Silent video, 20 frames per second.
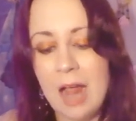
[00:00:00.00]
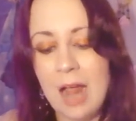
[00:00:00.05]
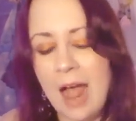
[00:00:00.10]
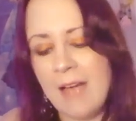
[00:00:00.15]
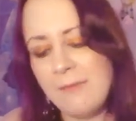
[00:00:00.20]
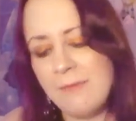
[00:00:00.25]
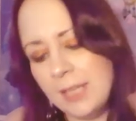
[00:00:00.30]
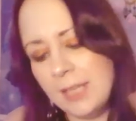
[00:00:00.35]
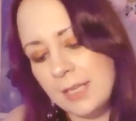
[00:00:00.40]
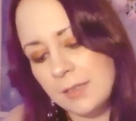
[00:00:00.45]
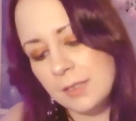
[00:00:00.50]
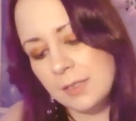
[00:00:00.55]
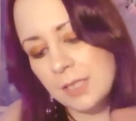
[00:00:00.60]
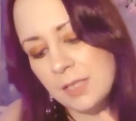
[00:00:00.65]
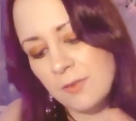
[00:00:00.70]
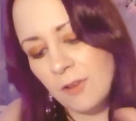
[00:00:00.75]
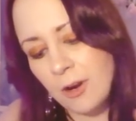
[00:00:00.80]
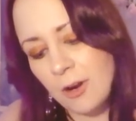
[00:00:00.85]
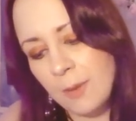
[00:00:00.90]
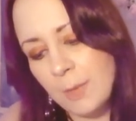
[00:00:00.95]
I feel like this is
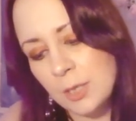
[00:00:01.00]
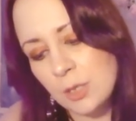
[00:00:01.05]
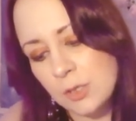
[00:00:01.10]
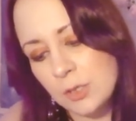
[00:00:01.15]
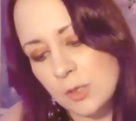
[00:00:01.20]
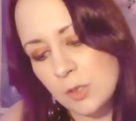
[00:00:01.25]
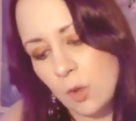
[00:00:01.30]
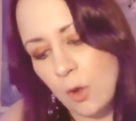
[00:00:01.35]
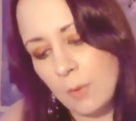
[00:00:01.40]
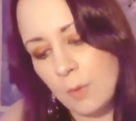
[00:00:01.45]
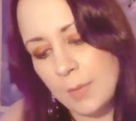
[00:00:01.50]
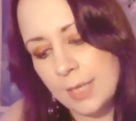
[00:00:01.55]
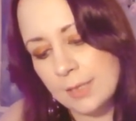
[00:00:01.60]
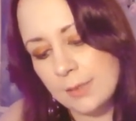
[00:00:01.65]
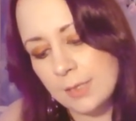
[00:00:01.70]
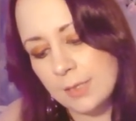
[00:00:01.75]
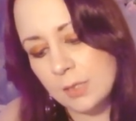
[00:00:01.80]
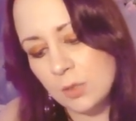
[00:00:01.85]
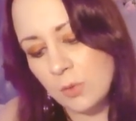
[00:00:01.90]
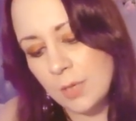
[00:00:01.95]
very much a soulmate
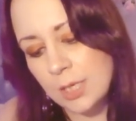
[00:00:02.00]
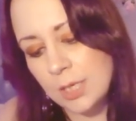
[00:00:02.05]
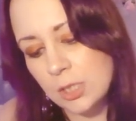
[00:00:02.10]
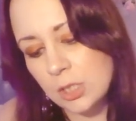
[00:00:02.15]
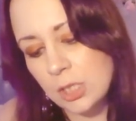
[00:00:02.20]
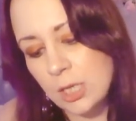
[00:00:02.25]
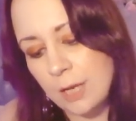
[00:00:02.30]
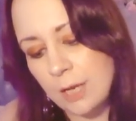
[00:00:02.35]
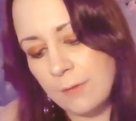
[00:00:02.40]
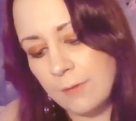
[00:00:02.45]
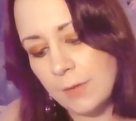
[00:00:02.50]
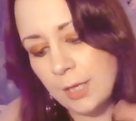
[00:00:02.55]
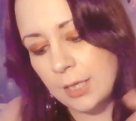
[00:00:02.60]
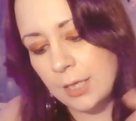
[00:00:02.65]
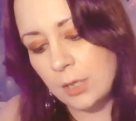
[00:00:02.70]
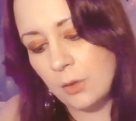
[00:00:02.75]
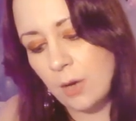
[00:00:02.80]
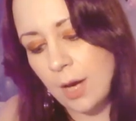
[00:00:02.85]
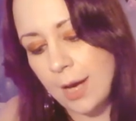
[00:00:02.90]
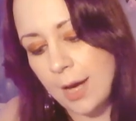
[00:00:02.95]
situation. I feel like
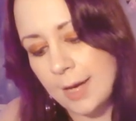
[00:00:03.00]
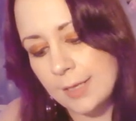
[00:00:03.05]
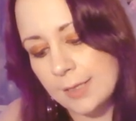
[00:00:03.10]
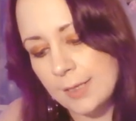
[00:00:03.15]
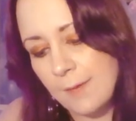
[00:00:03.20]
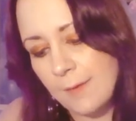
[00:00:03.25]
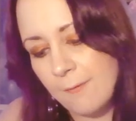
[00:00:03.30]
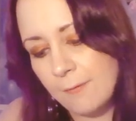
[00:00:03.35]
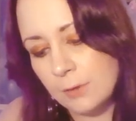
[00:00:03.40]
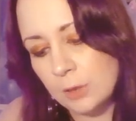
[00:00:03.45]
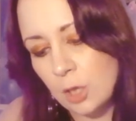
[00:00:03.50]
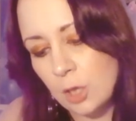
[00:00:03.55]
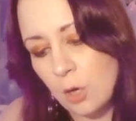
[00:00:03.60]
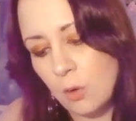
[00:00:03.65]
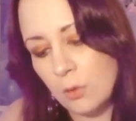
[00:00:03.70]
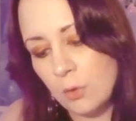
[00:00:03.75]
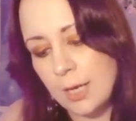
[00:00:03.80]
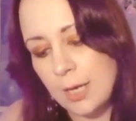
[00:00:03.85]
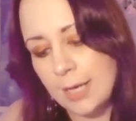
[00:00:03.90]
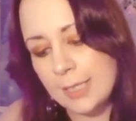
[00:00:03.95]
you guys
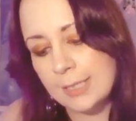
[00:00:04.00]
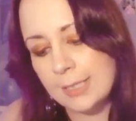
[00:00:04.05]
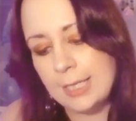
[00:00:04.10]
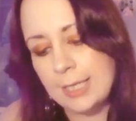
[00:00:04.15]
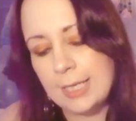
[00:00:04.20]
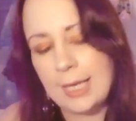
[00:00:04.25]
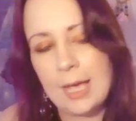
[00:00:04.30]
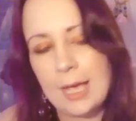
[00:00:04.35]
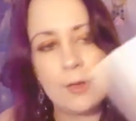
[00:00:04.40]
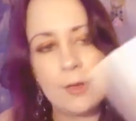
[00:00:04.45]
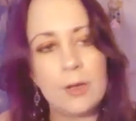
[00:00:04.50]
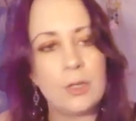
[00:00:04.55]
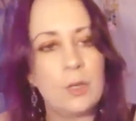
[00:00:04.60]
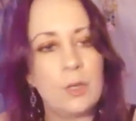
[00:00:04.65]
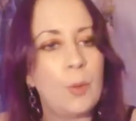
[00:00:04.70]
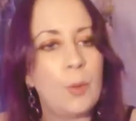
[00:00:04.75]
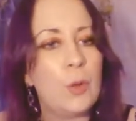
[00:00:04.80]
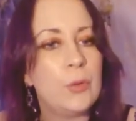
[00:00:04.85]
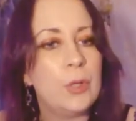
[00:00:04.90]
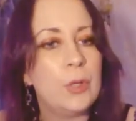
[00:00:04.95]
flowed nicely together. You're
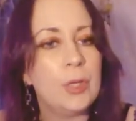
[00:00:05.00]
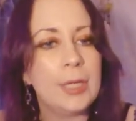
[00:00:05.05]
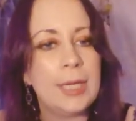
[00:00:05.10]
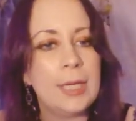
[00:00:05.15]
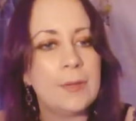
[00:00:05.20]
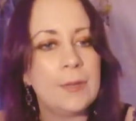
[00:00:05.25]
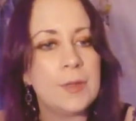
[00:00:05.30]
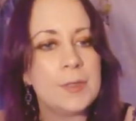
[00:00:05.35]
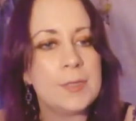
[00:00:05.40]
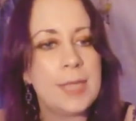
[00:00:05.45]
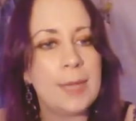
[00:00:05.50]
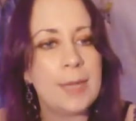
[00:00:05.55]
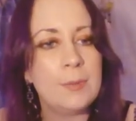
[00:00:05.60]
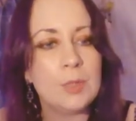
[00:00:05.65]
both looking in the same